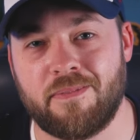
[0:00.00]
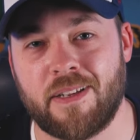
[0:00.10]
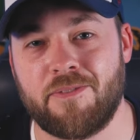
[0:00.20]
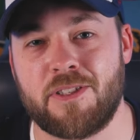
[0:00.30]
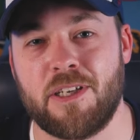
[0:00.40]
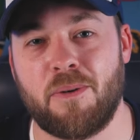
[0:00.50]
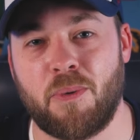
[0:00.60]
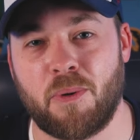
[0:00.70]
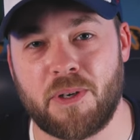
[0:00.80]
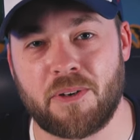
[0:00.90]
I'd love to see you on
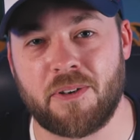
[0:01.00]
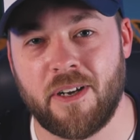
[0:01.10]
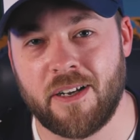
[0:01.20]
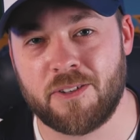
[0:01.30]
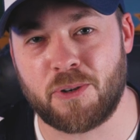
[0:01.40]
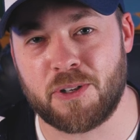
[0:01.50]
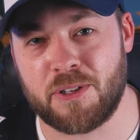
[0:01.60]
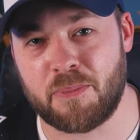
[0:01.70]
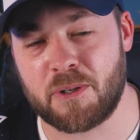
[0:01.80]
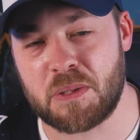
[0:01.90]
board here, joining
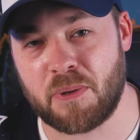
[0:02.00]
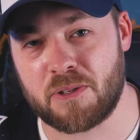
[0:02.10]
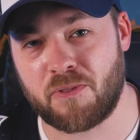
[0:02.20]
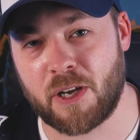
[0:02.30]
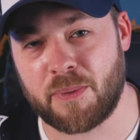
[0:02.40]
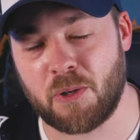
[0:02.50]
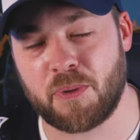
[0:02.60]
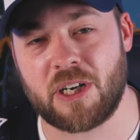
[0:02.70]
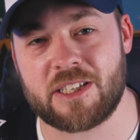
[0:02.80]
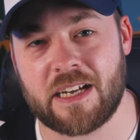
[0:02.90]
the Post to Post family. Hope
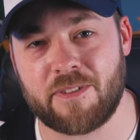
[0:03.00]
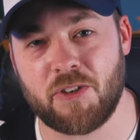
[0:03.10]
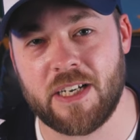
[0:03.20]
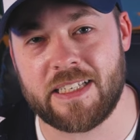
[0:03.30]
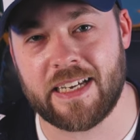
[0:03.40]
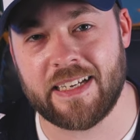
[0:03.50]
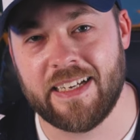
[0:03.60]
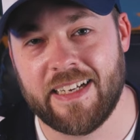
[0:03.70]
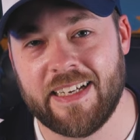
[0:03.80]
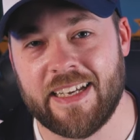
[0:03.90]
you guys are having a great day.
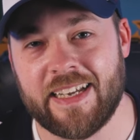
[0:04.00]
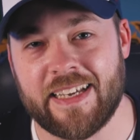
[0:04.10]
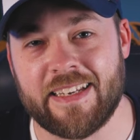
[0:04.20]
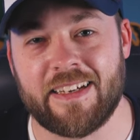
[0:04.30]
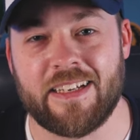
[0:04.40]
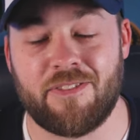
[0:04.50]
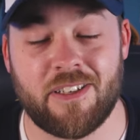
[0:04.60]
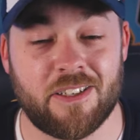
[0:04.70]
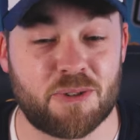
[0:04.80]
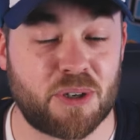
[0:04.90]
And if you
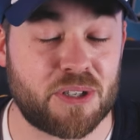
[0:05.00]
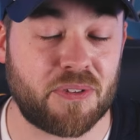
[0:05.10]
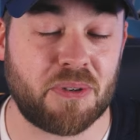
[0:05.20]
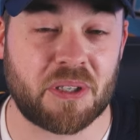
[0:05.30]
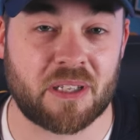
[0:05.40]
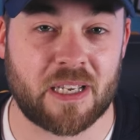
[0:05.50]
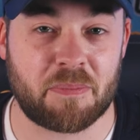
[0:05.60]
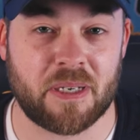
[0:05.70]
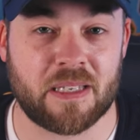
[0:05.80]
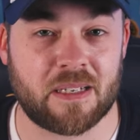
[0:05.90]
did enjoy this video, hit the like
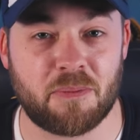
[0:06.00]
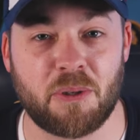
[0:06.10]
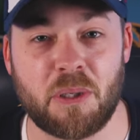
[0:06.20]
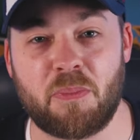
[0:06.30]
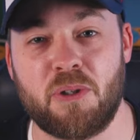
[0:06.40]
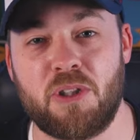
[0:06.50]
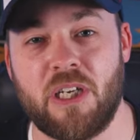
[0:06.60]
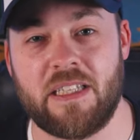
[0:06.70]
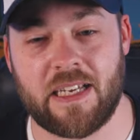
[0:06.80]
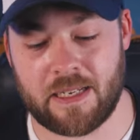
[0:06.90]
button. I'd really
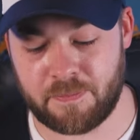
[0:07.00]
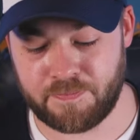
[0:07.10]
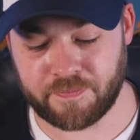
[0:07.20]
appreciate that.